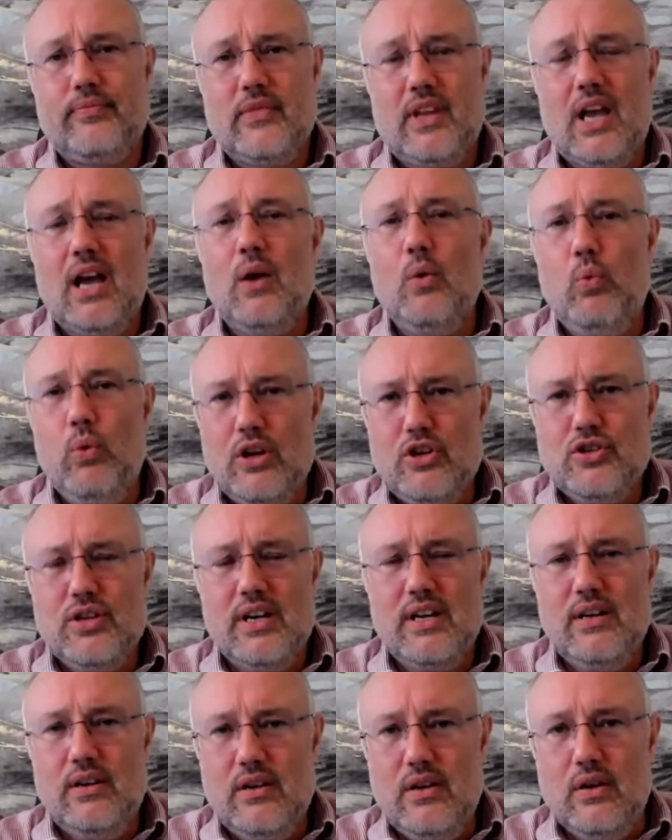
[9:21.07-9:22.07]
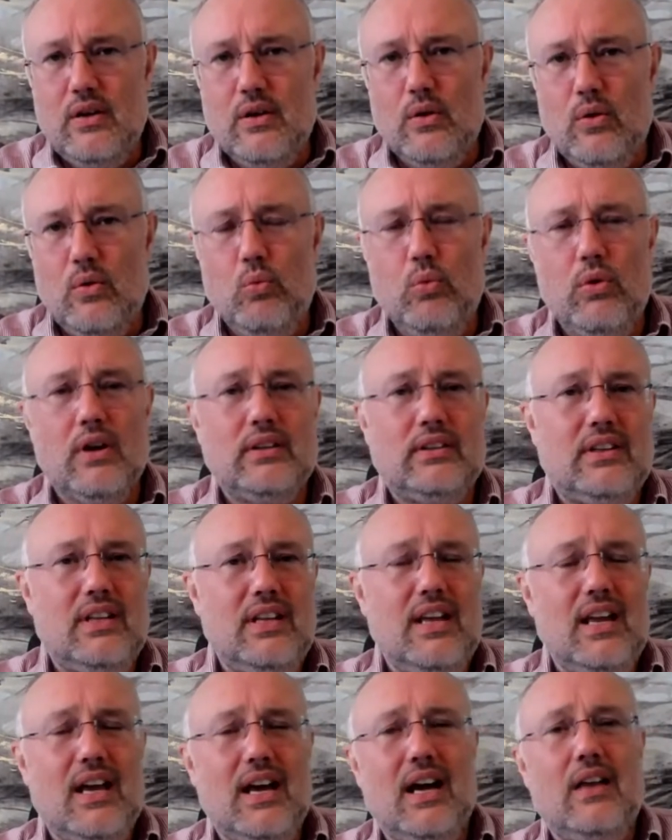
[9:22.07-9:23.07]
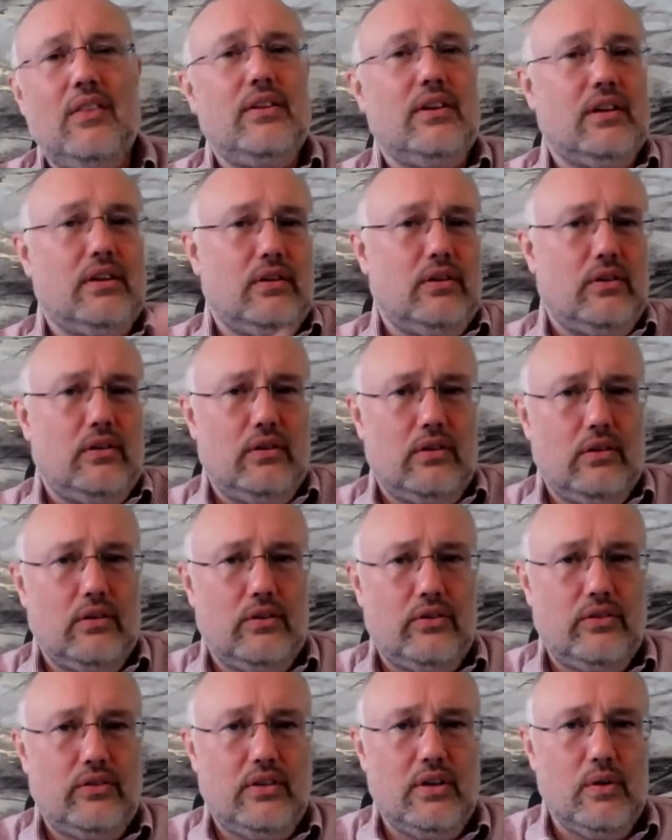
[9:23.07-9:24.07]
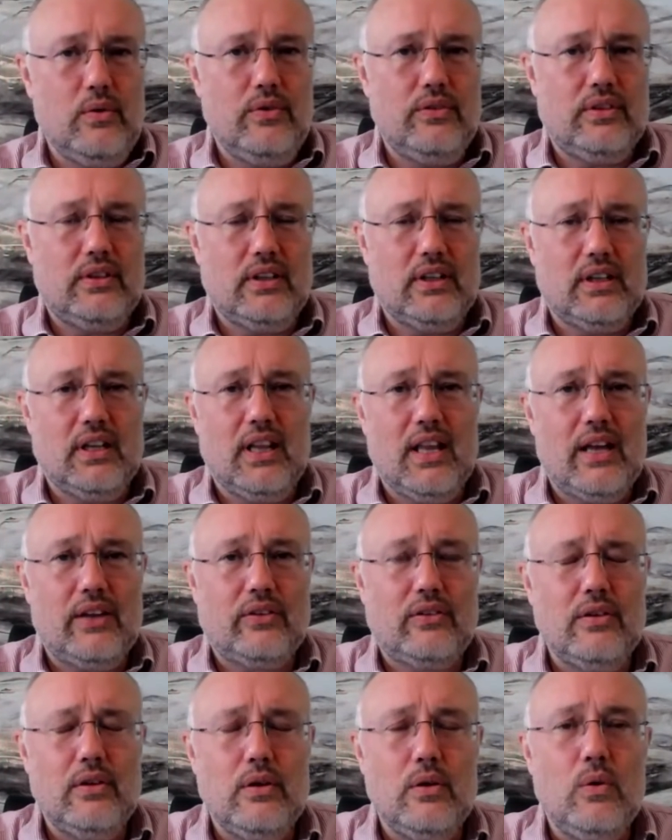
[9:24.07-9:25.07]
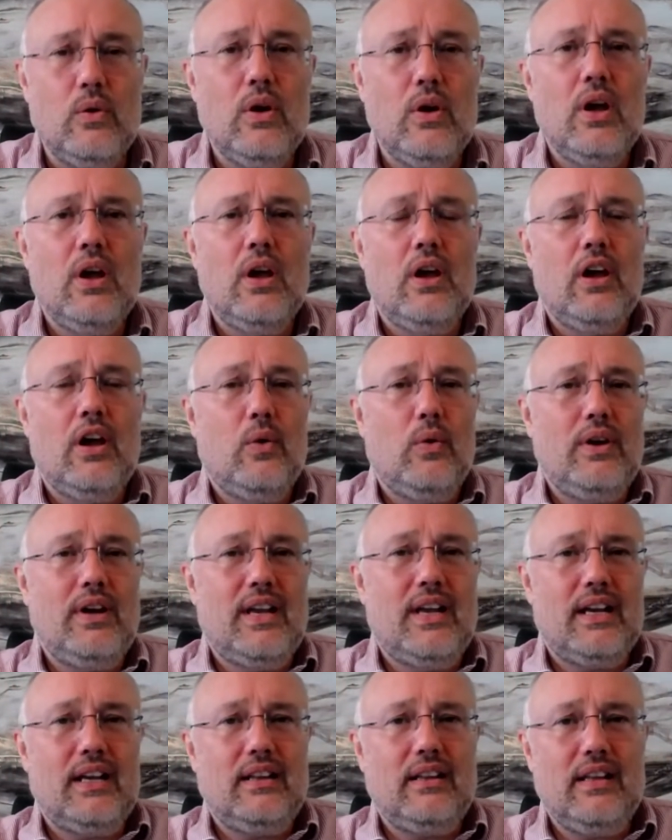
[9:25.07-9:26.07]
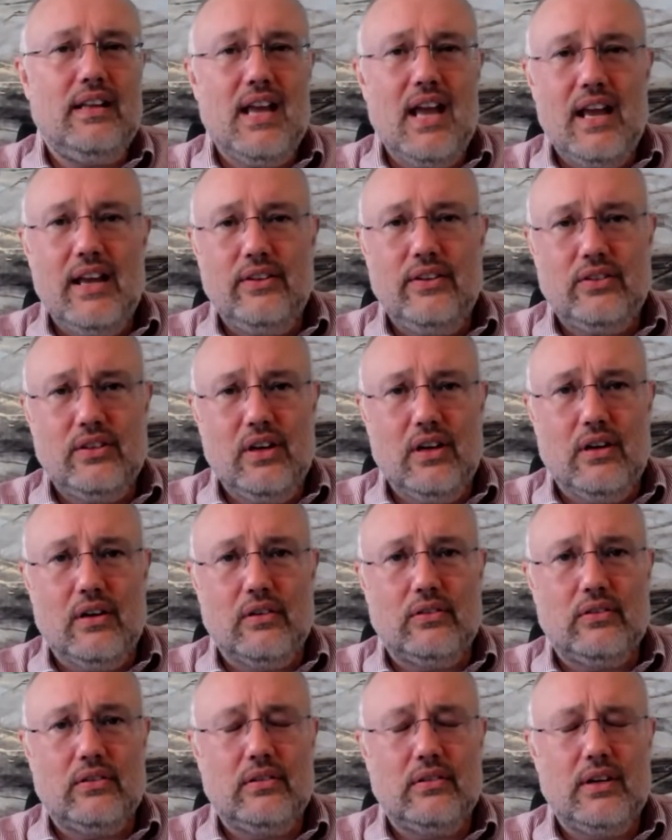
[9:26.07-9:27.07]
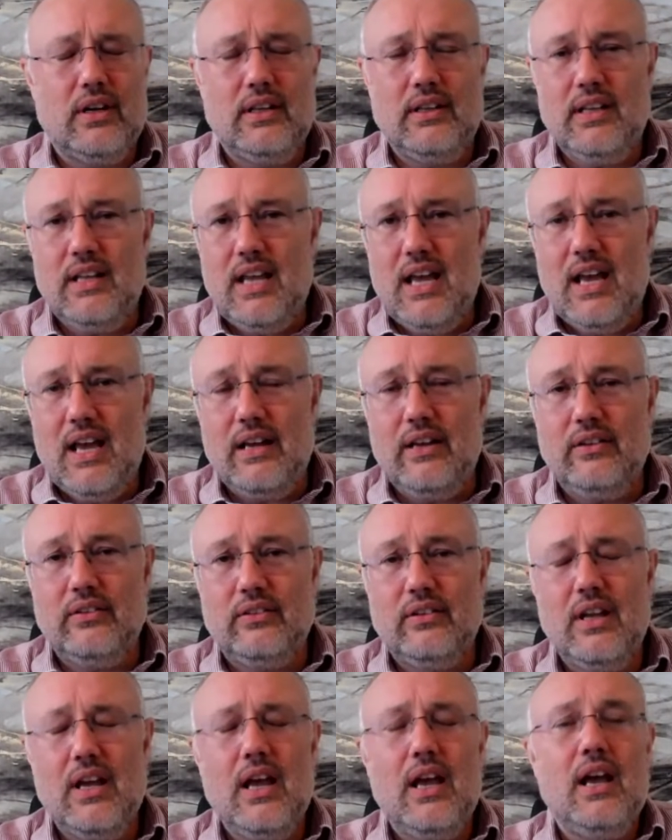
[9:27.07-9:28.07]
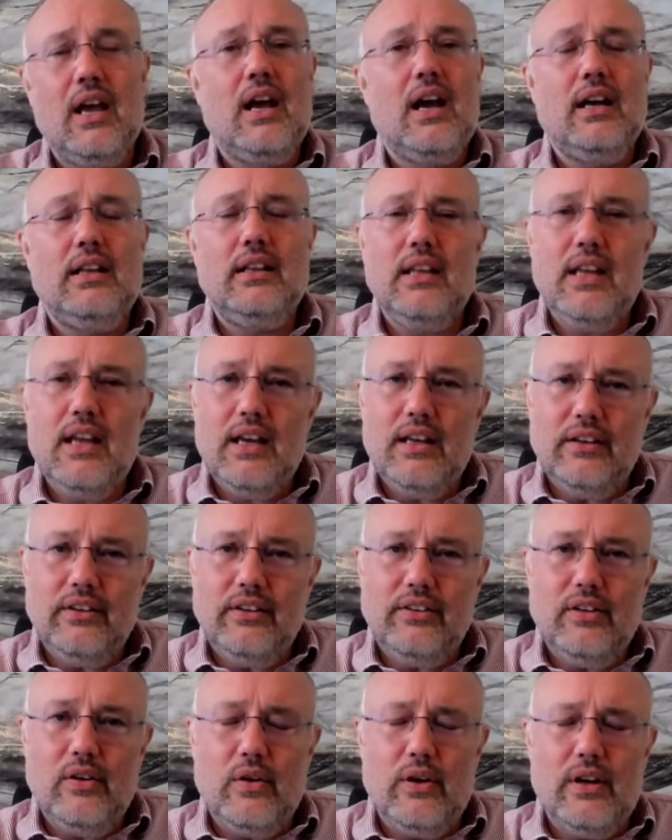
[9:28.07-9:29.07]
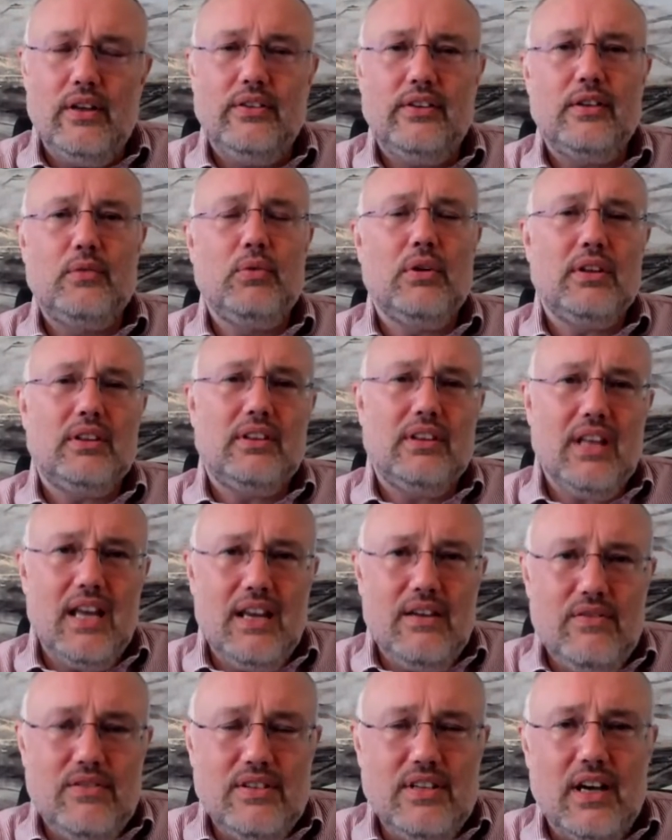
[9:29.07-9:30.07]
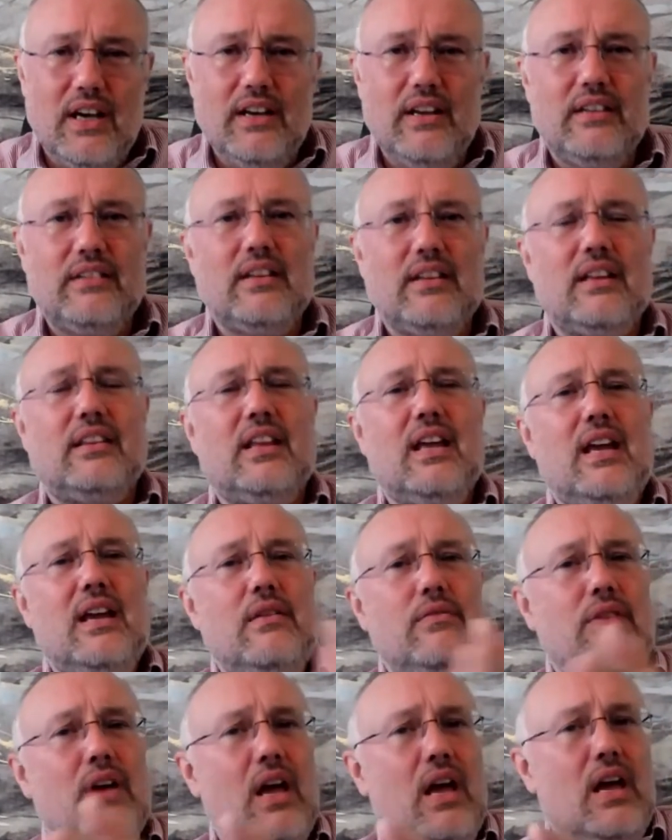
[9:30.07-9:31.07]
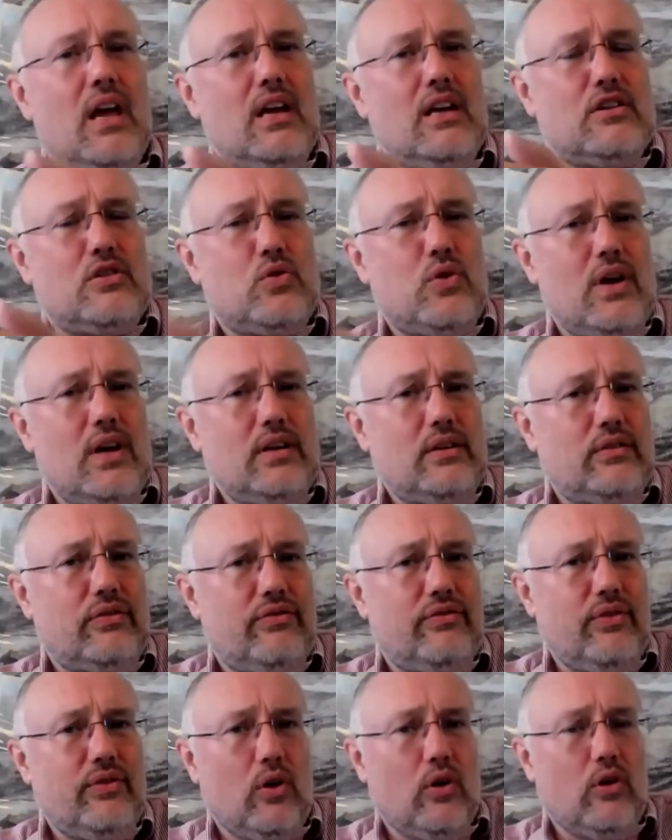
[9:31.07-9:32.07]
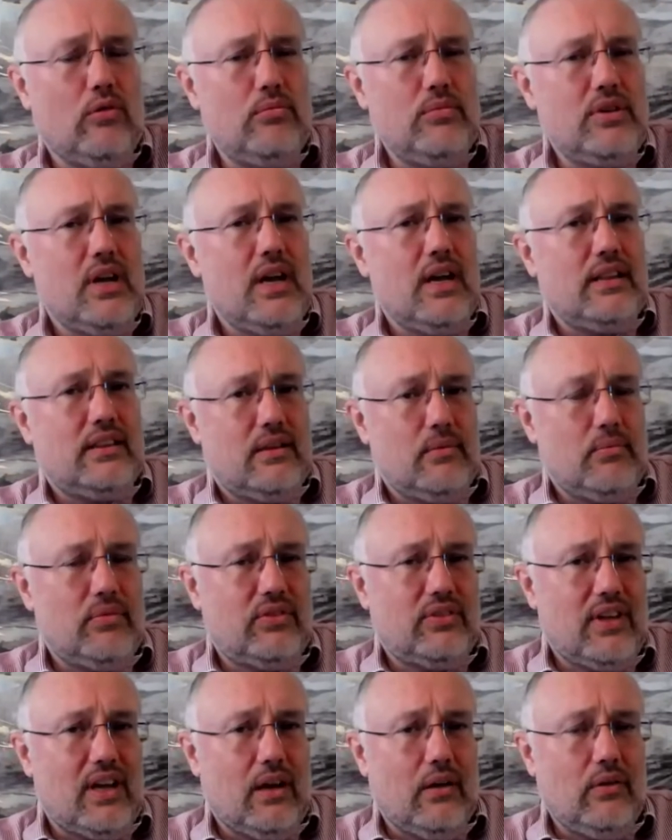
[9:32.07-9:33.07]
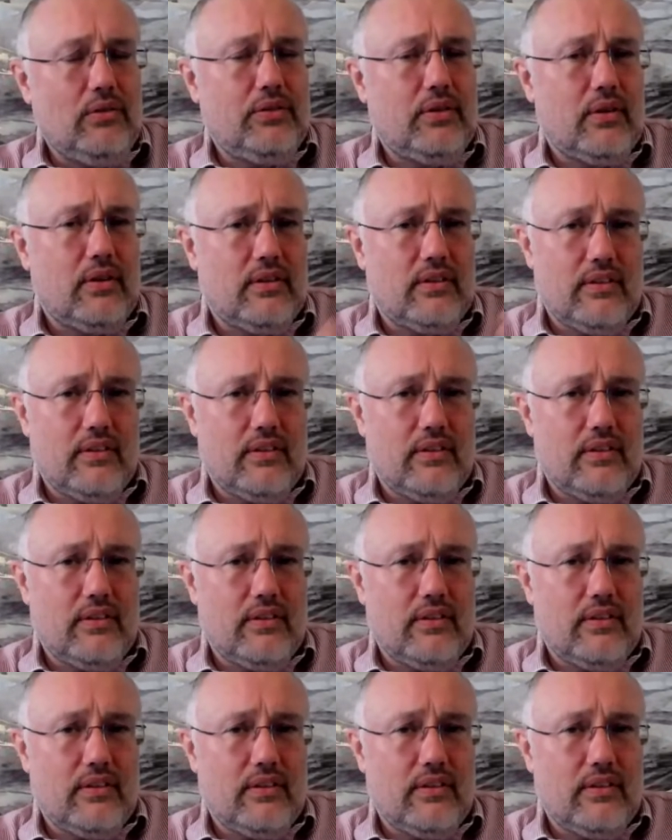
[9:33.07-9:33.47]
I wish I knew what the other students in the class knew that were getting the A stars and the A's. And the answer is what they've done is that they've transformed themselves